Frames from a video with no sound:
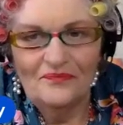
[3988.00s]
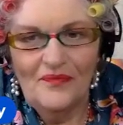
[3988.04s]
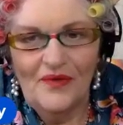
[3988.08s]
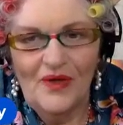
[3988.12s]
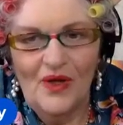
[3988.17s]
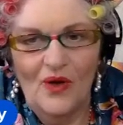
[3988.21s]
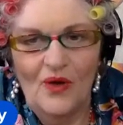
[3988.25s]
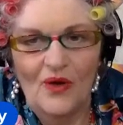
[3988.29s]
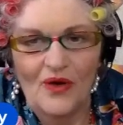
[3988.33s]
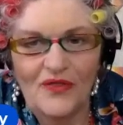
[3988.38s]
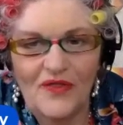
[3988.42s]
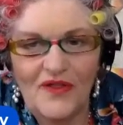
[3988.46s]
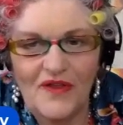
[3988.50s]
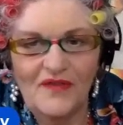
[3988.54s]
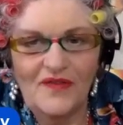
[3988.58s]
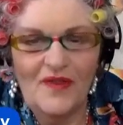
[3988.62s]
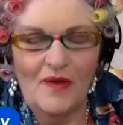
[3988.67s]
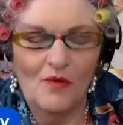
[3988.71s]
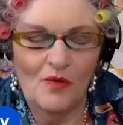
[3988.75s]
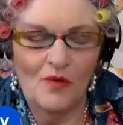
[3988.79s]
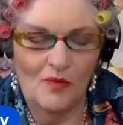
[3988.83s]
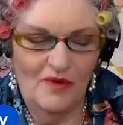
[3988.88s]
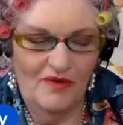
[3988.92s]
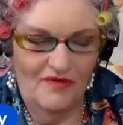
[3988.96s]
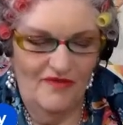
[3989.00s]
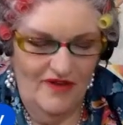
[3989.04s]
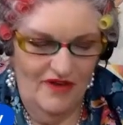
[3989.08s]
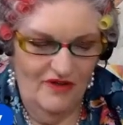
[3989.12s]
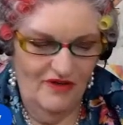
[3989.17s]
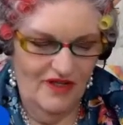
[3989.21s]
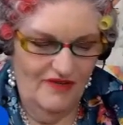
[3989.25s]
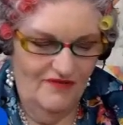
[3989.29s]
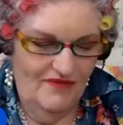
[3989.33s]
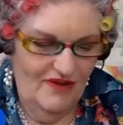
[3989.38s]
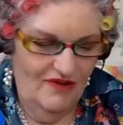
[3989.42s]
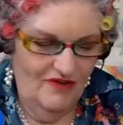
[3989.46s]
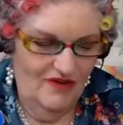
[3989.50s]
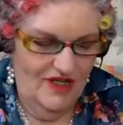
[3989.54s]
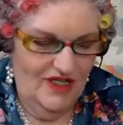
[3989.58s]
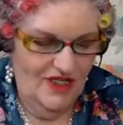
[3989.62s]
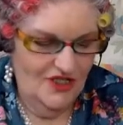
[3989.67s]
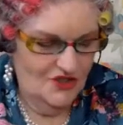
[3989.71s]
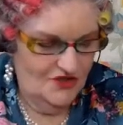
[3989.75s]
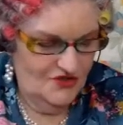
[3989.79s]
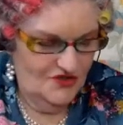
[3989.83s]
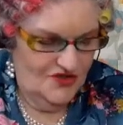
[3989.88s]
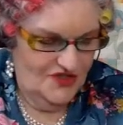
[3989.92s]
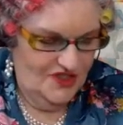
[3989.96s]
I think that will be very, very
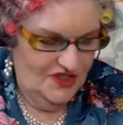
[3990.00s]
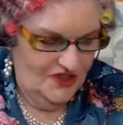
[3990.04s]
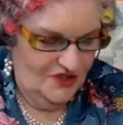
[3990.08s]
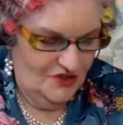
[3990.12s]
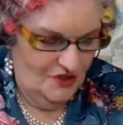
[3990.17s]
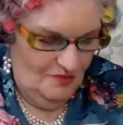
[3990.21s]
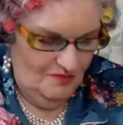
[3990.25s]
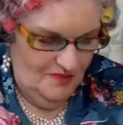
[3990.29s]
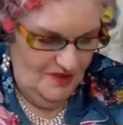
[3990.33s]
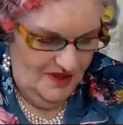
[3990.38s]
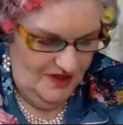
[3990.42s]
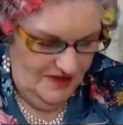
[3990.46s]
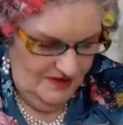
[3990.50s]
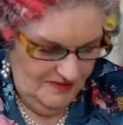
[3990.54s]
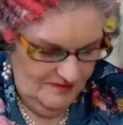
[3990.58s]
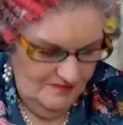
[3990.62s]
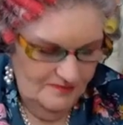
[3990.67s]
interesting topic